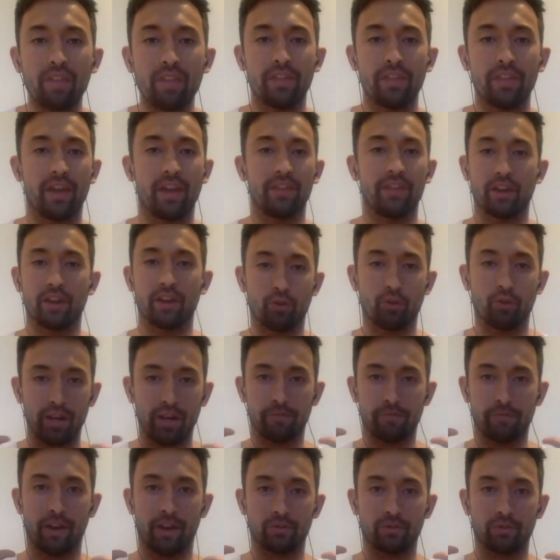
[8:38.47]
Their, their
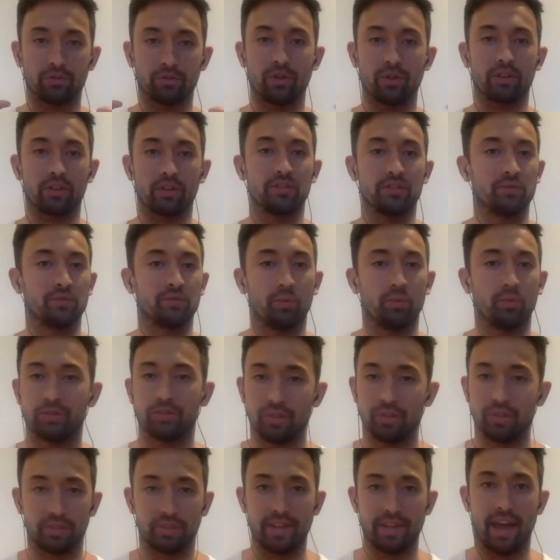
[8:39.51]
craniofacial structures
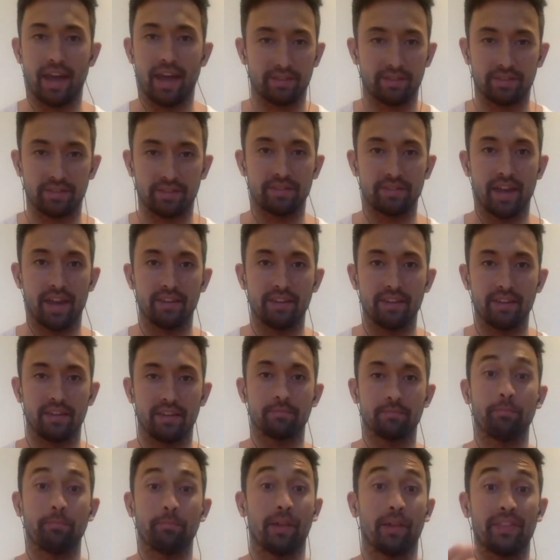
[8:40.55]
was just outstanding.